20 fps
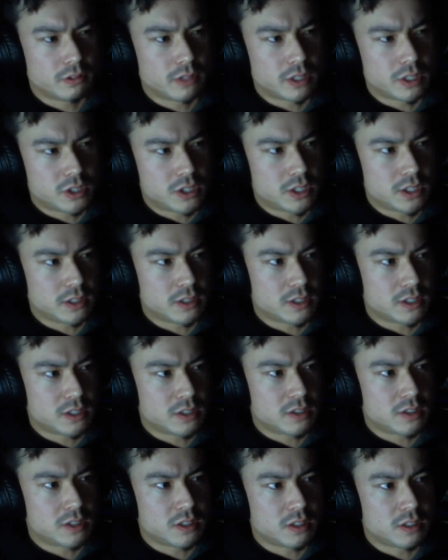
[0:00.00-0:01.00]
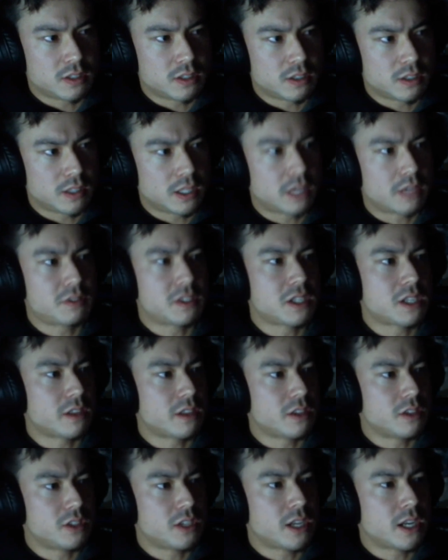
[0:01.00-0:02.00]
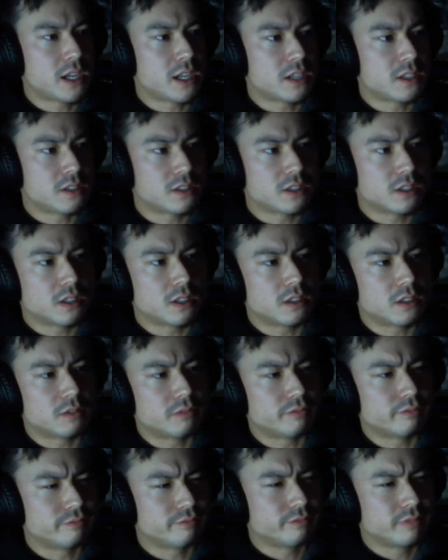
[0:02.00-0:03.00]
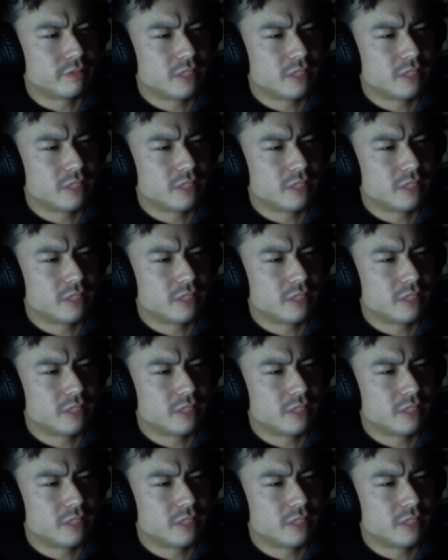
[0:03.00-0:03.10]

that she exists in and the lifestyle that she has um,